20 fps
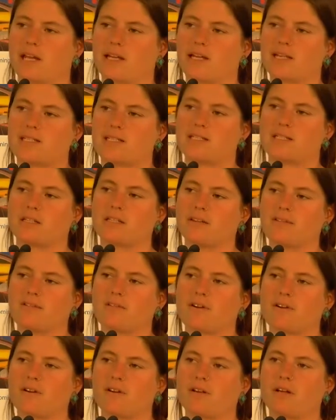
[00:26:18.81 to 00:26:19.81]
gets
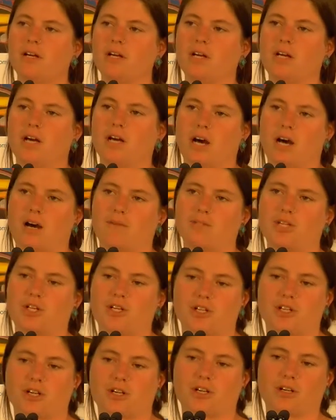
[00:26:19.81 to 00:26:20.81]
delivered to
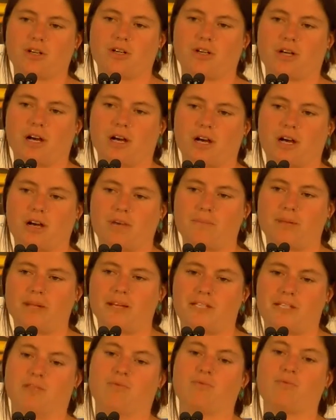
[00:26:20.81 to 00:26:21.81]
your
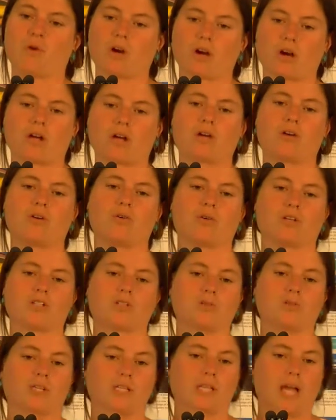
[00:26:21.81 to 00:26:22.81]
place of work or
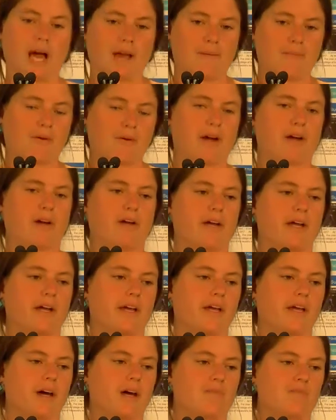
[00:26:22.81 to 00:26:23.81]
to a
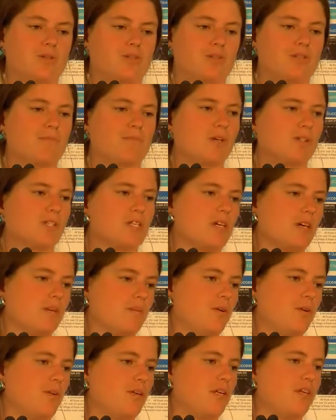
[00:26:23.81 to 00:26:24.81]
library. So it's mostly
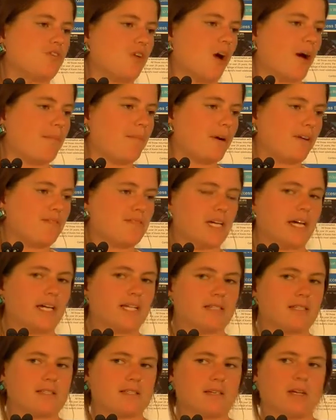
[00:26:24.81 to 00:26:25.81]
community drop-off
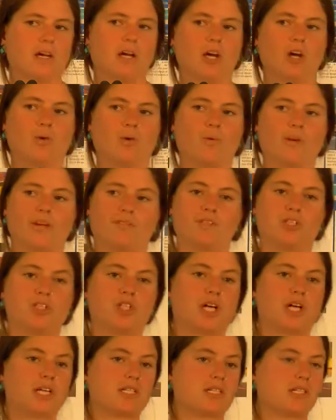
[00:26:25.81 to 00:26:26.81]
sites. We have
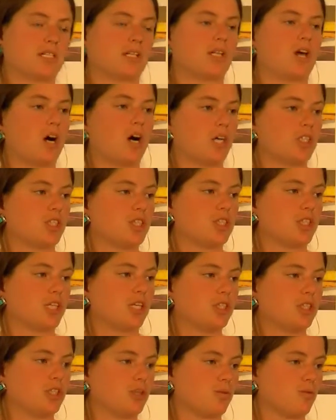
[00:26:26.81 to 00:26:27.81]
just launched
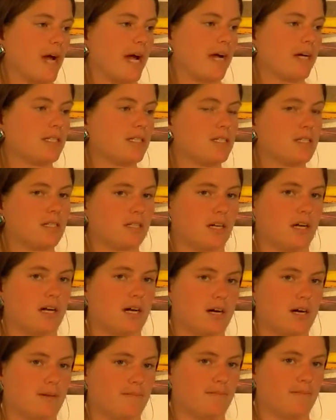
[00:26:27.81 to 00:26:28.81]
a direct
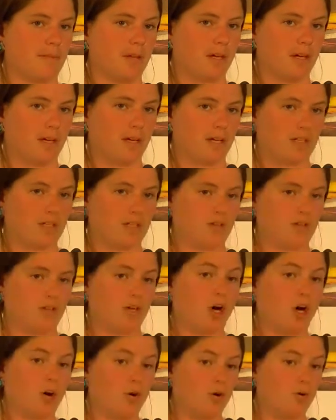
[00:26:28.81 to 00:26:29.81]
to
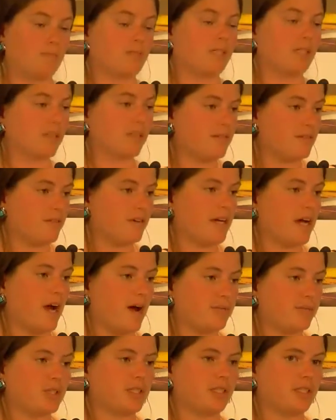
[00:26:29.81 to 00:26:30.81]
home delivery
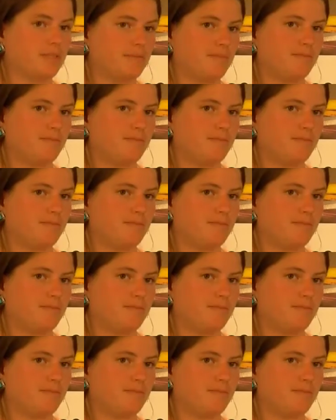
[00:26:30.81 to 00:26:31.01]
option,